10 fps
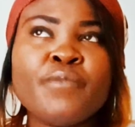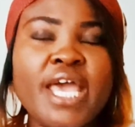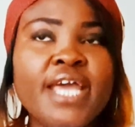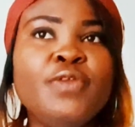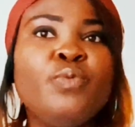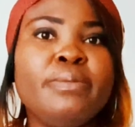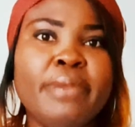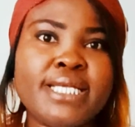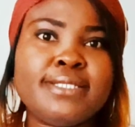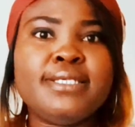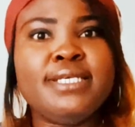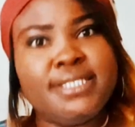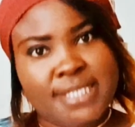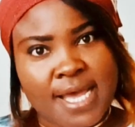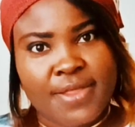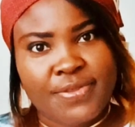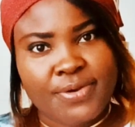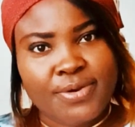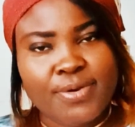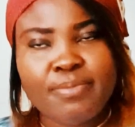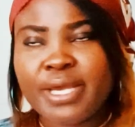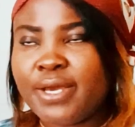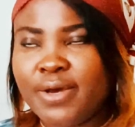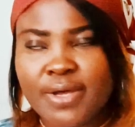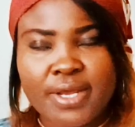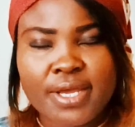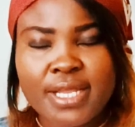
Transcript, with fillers: And we met each other. Oh my God.